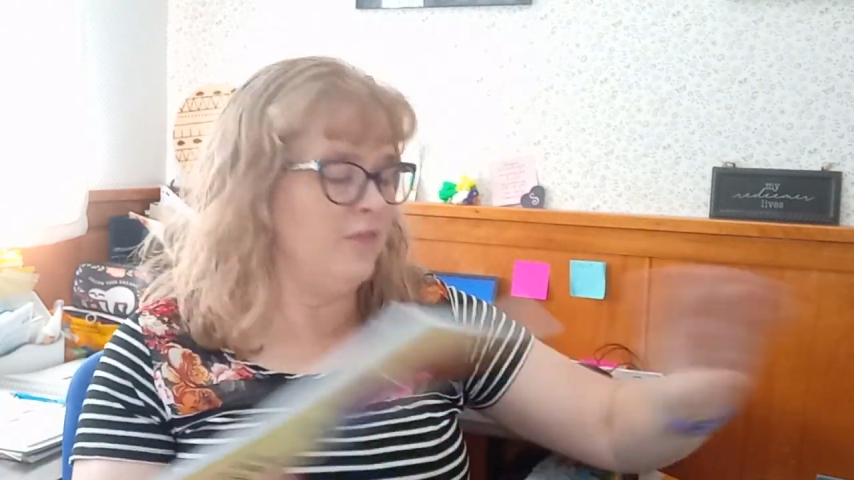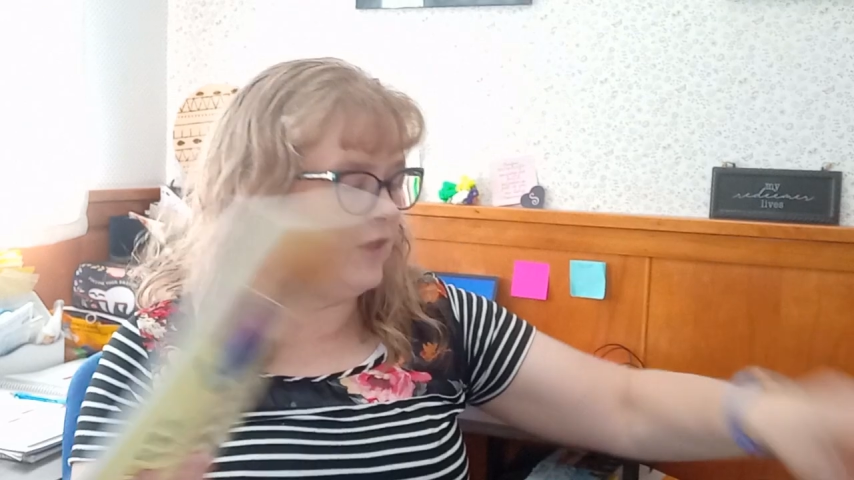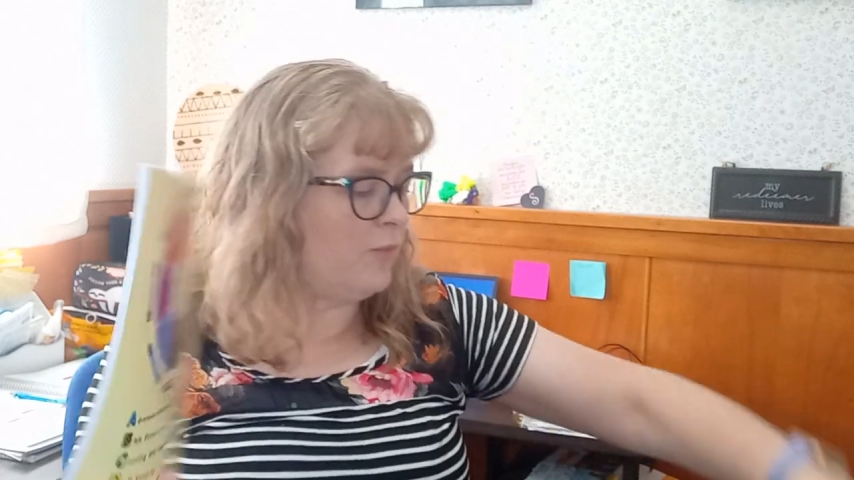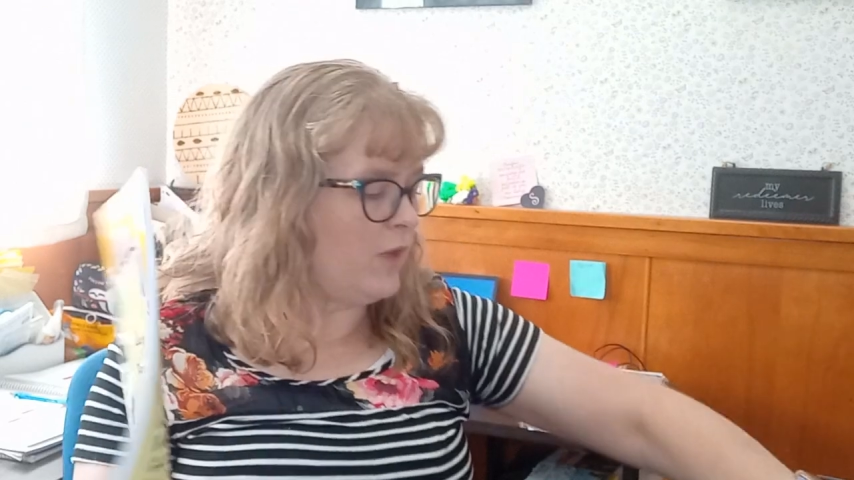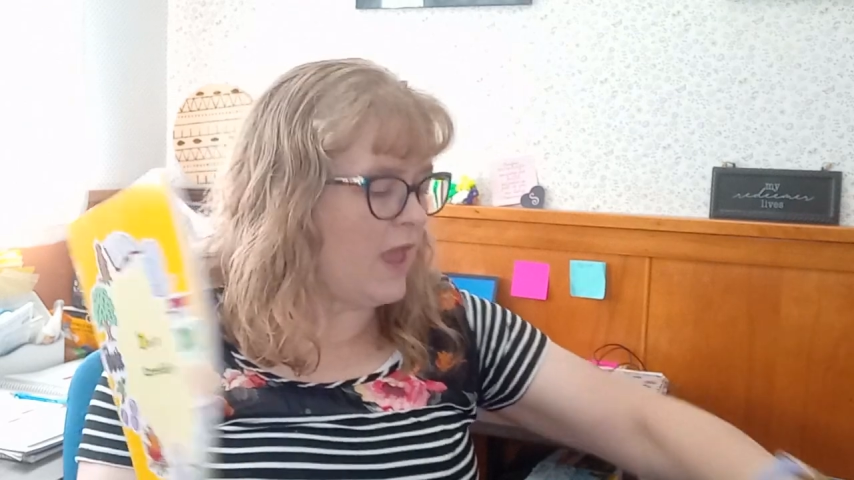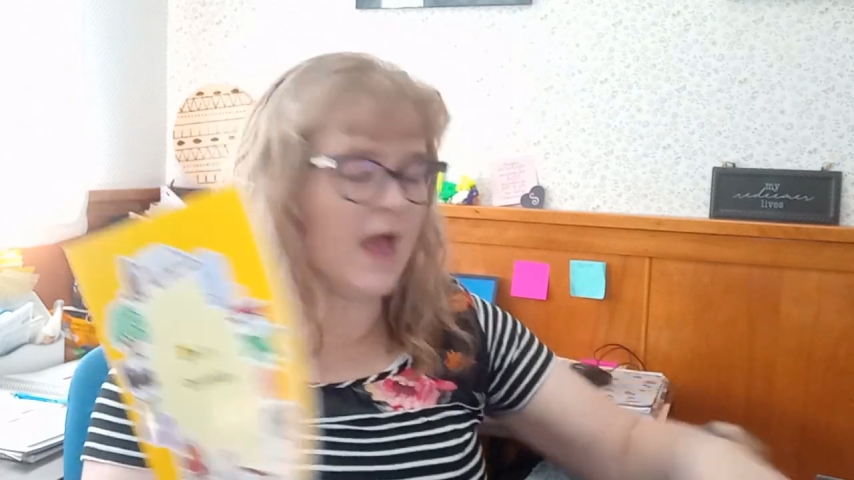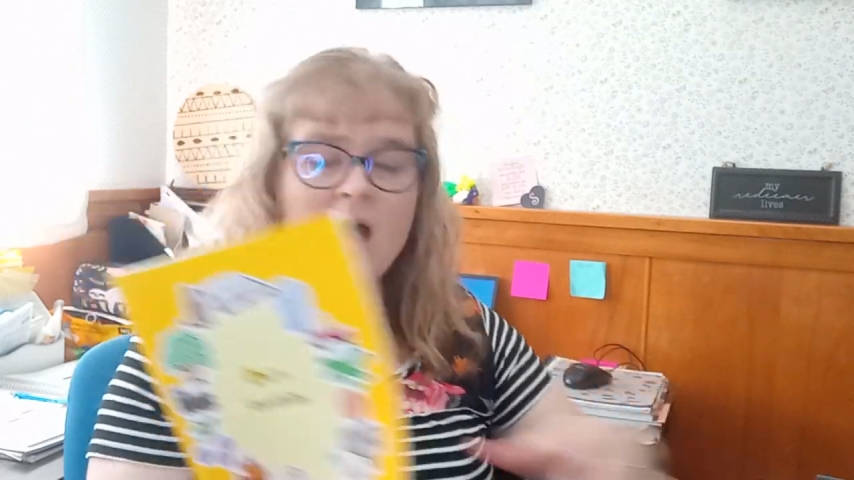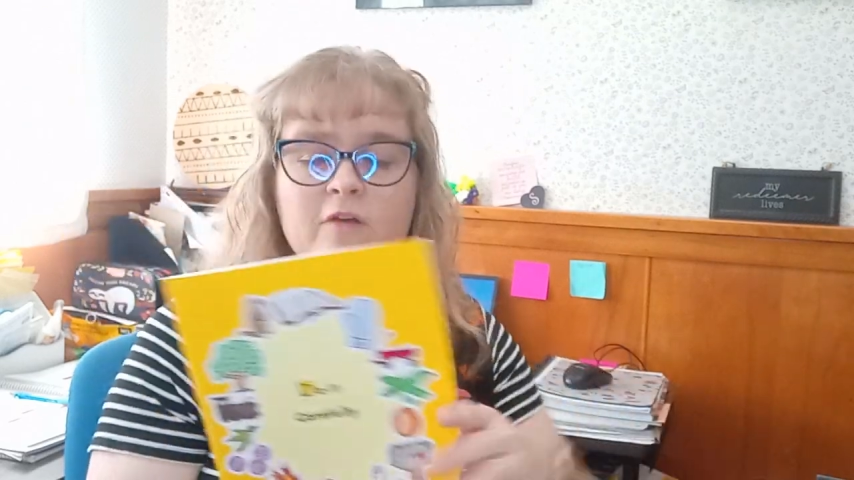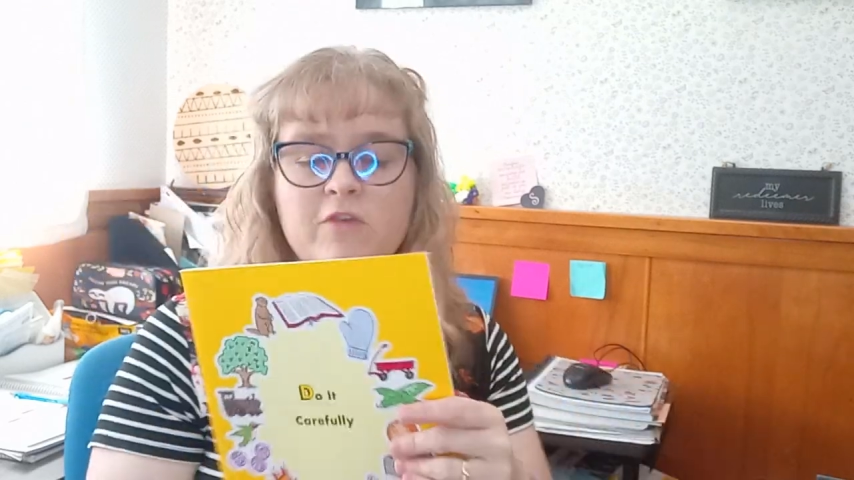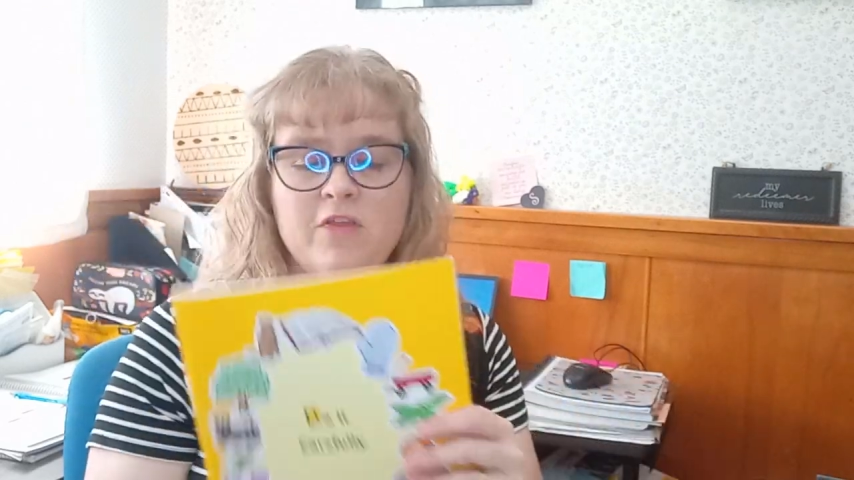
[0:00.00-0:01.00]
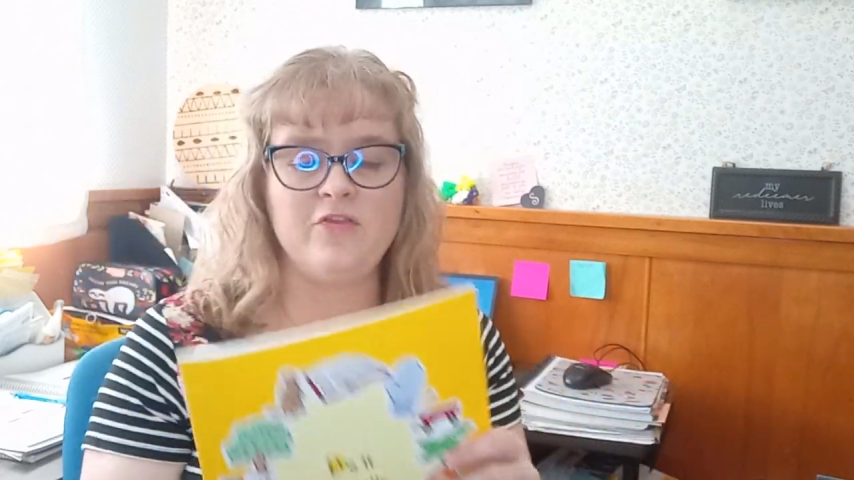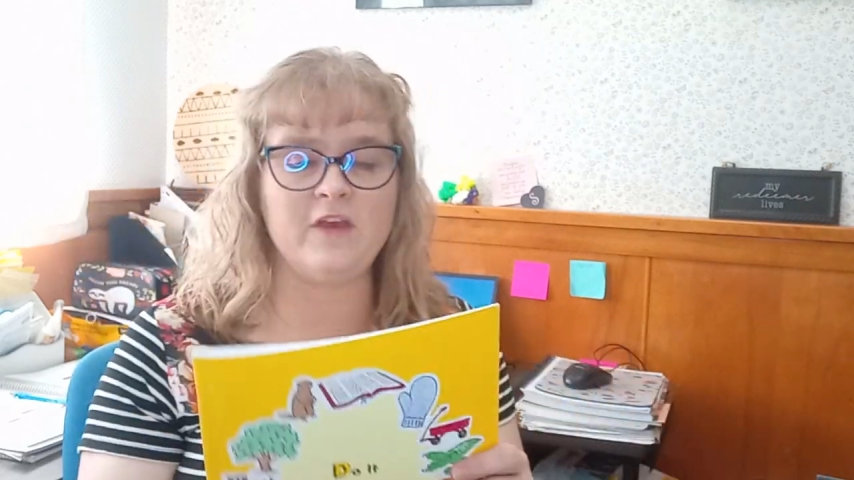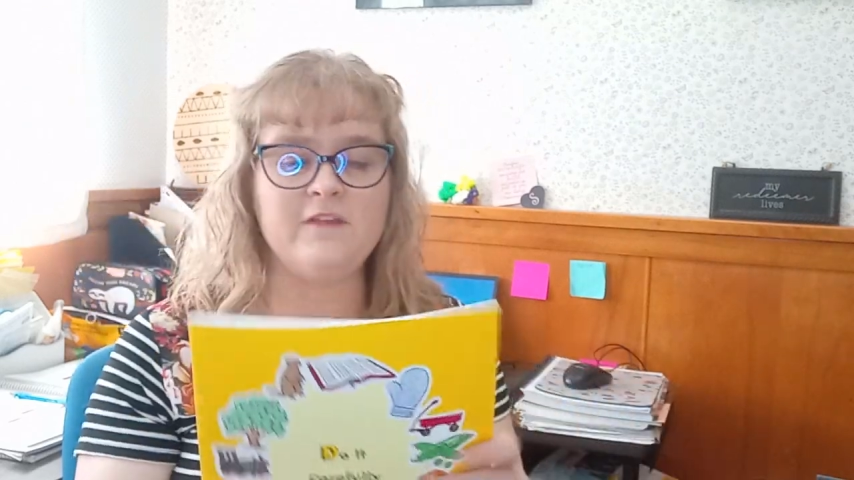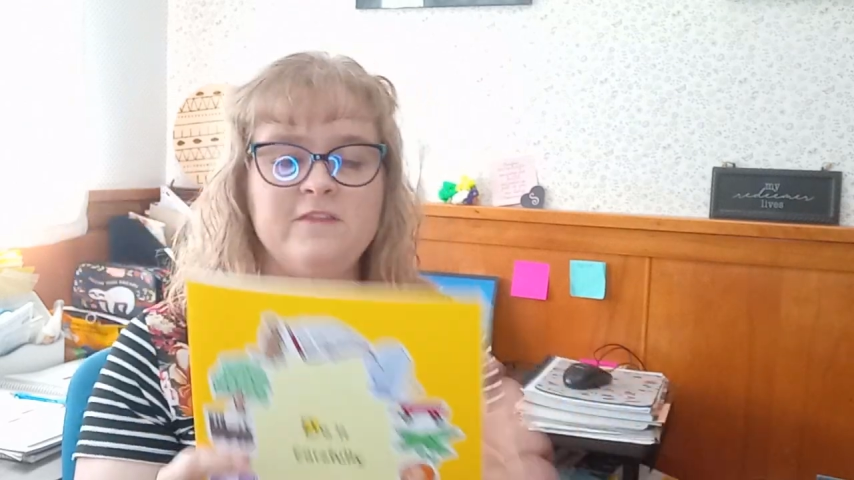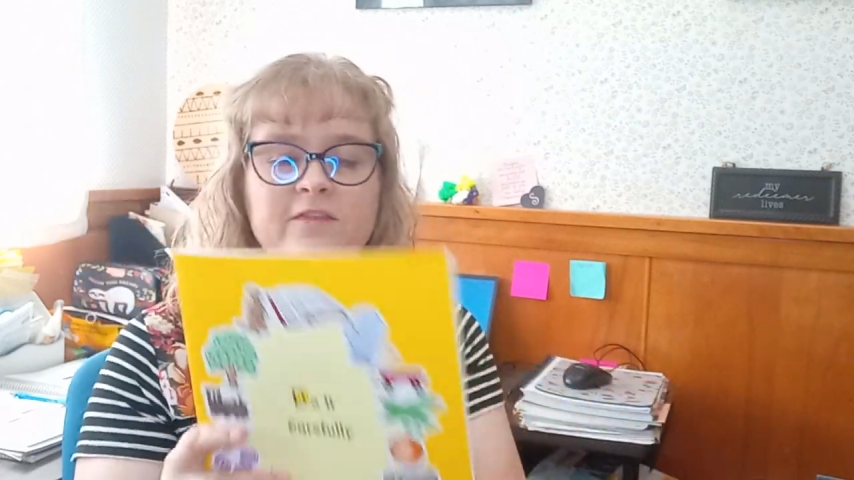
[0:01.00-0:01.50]
Then we have
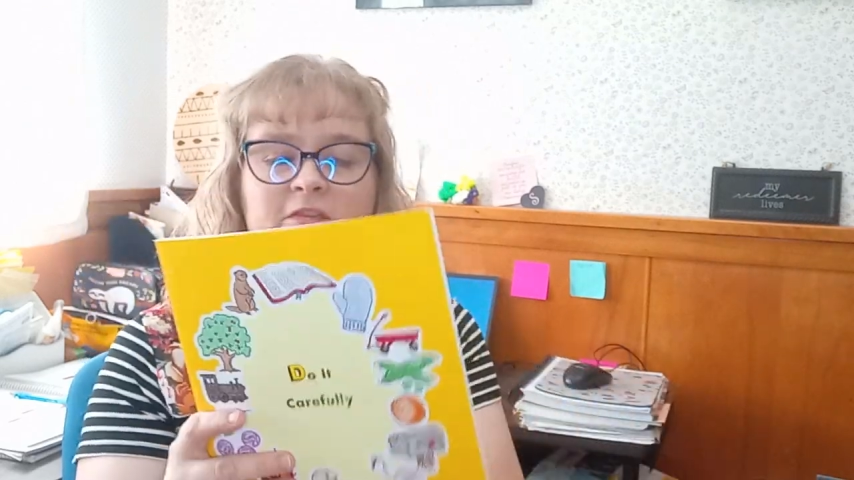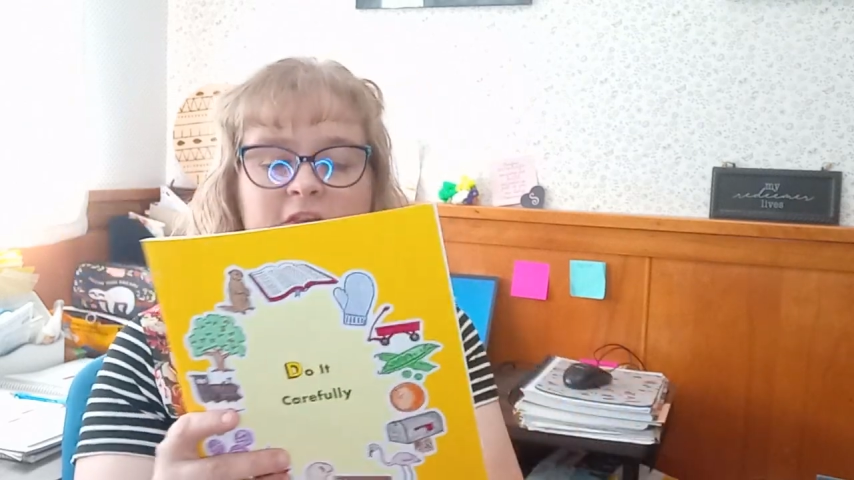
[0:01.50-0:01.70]
this.